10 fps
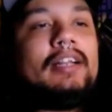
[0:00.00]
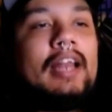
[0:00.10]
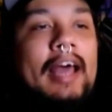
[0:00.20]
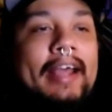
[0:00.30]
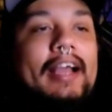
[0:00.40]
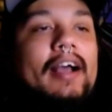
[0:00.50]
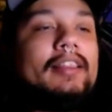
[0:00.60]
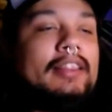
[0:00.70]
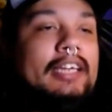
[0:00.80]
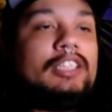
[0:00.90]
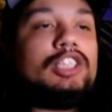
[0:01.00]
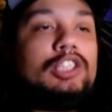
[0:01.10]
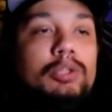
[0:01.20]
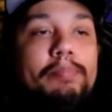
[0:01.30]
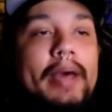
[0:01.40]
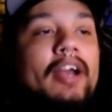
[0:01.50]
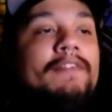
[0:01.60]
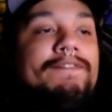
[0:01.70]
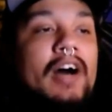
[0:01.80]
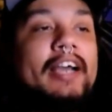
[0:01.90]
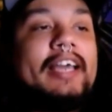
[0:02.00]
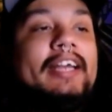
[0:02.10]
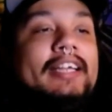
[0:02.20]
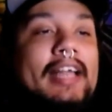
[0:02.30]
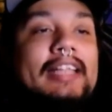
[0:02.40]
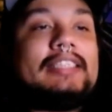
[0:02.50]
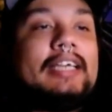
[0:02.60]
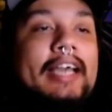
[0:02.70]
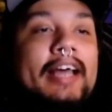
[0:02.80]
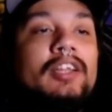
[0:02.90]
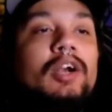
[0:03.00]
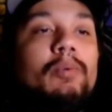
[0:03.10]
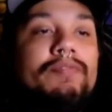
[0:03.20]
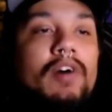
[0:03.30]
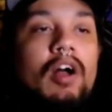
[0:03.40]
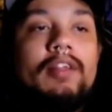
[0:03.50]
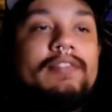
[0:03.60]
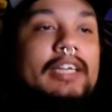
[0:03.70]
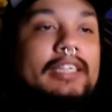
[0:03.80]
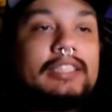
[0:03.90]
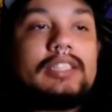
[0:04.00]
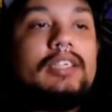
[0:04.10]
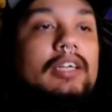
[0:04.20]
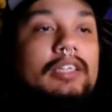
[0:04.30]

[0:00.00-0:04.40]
Like, these two better fucking get together with all of this